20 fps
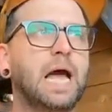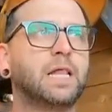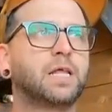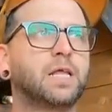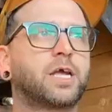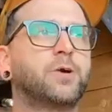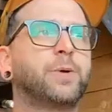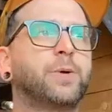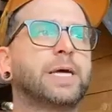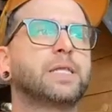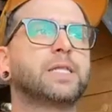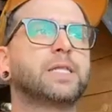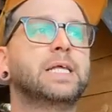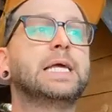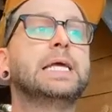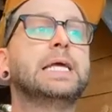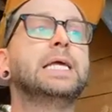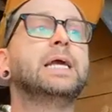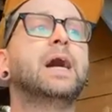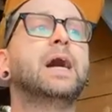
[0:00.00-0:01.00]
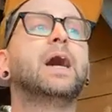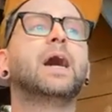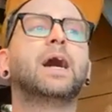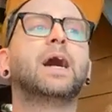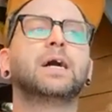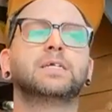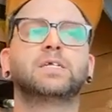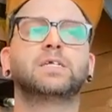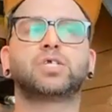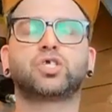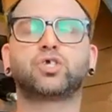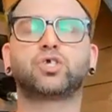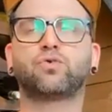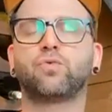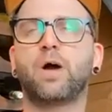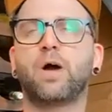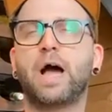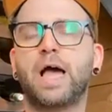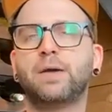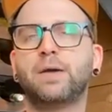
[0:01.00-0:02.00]
eloquently uh,
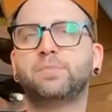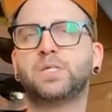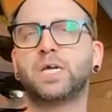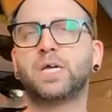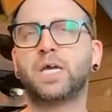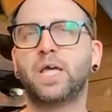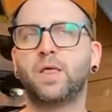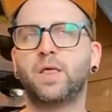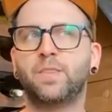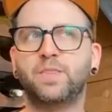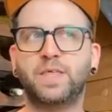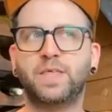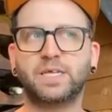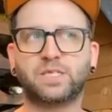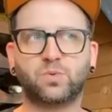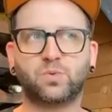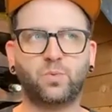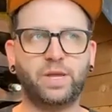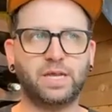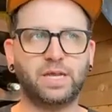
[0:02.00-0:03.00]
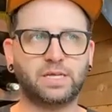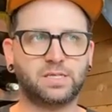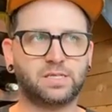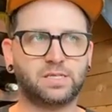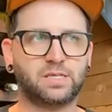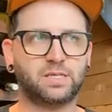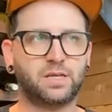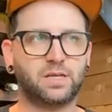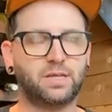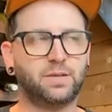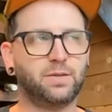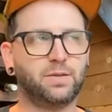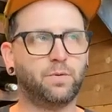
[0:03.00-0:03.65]
described this week's